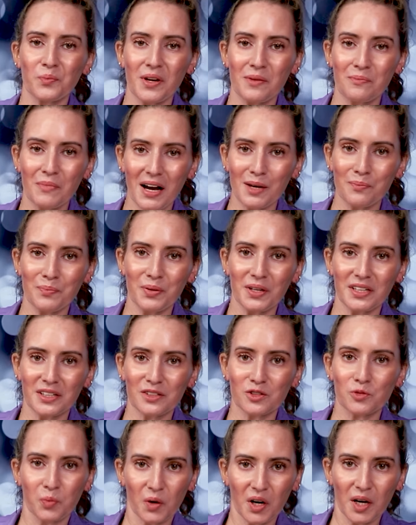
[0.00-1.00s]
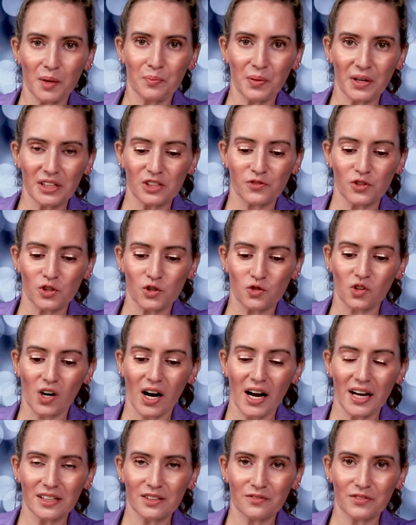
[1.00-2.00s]
In my opinion, it's probably best for
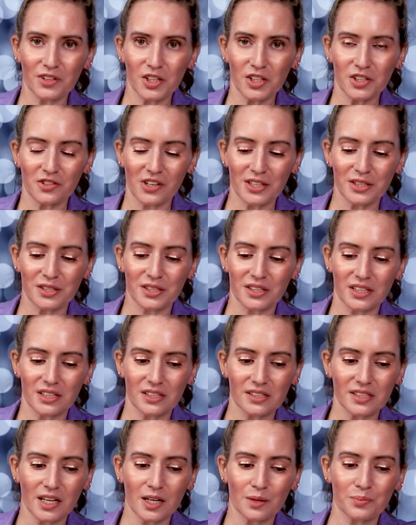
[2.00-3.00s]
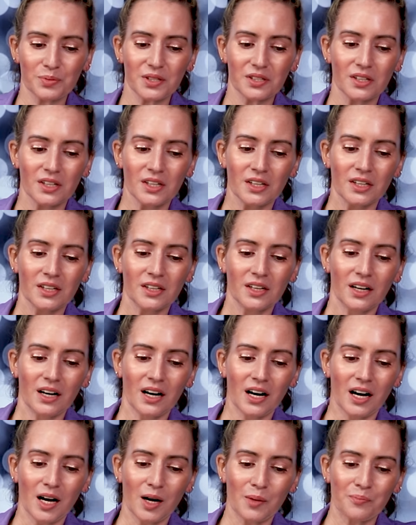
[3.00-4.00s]
dry to very dry skin types.
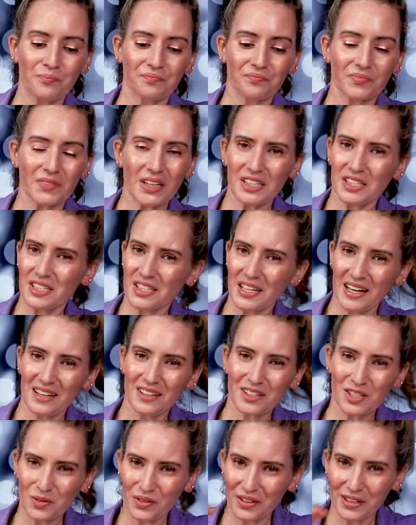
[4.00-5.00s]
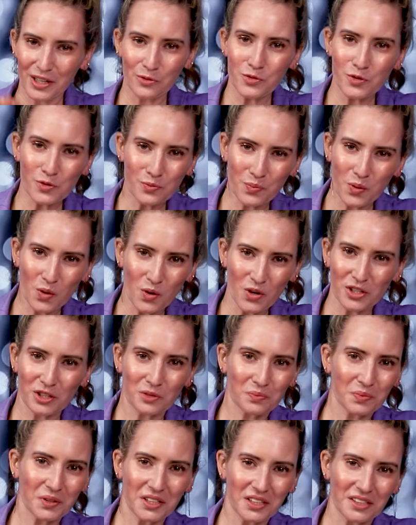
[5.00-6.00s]
Um, they say this one helps with
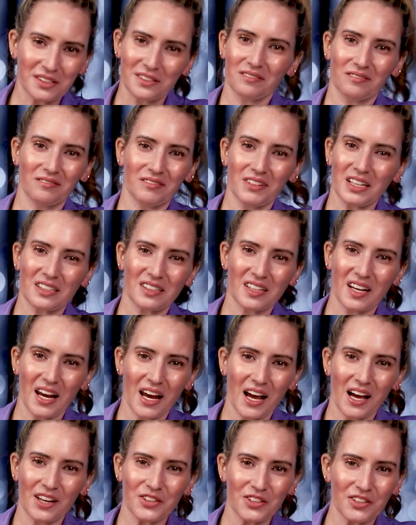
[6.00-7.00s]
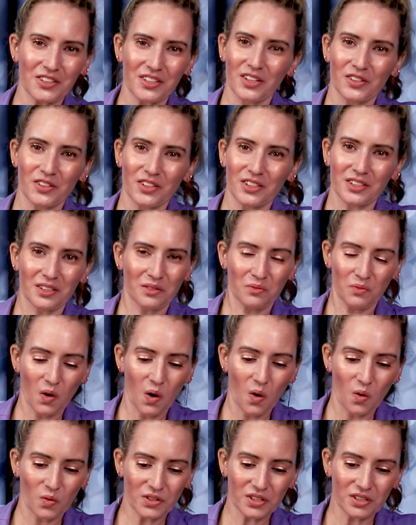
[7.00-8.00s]
pores, but it, it can't, it doesn't, it
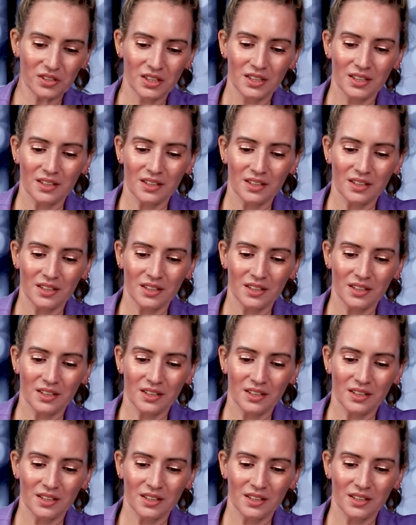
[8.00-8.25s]
won't.